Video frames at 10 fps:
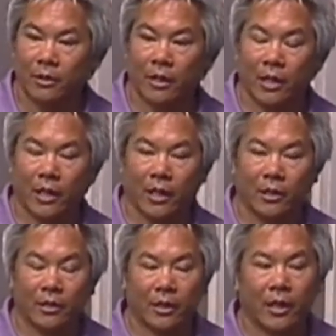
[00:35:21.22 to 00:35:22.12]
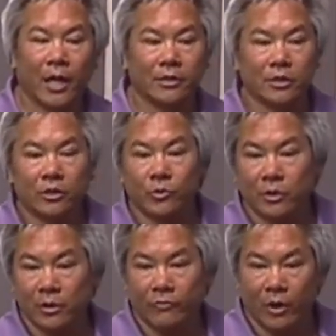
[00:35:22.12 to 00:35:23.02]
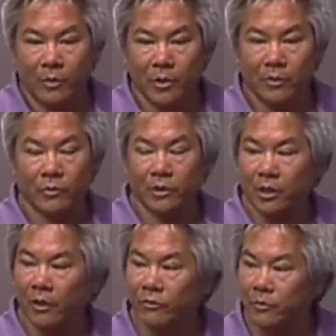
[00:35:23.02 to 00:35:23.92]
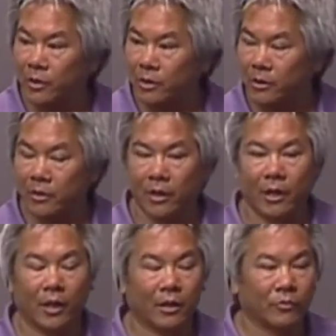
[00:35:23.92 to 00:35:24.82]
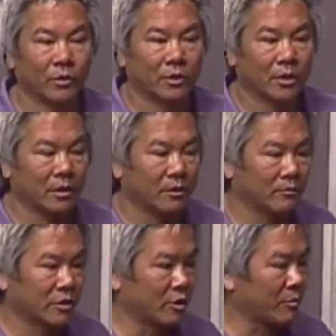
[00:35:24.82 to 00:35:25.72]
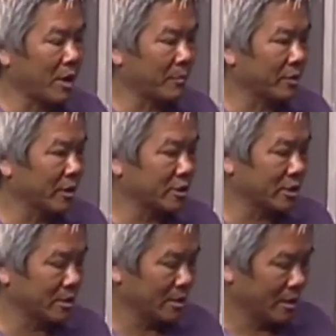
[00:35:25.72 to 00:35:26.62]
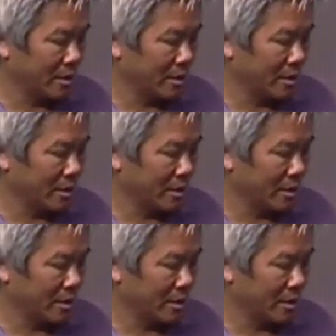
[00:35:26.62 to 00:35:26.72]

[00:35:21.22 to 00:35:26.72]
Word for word: And it has to do with the environment, with the government, and with the general population.